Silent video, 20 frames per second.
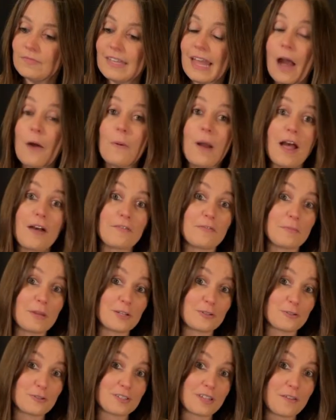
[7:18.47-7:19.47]
Now F
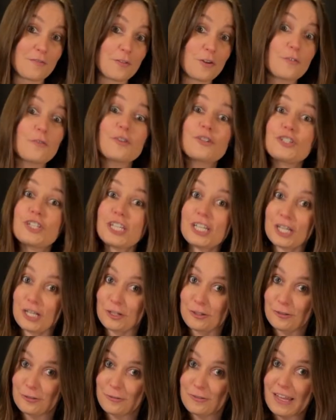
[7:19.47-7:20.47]
major 7 over G.
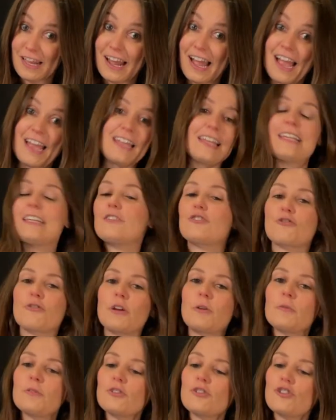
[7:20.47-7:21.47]
Include that high E
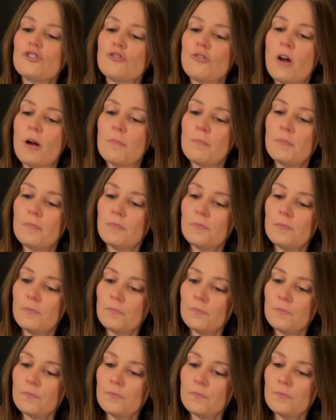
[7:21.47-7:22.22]
string with the strum.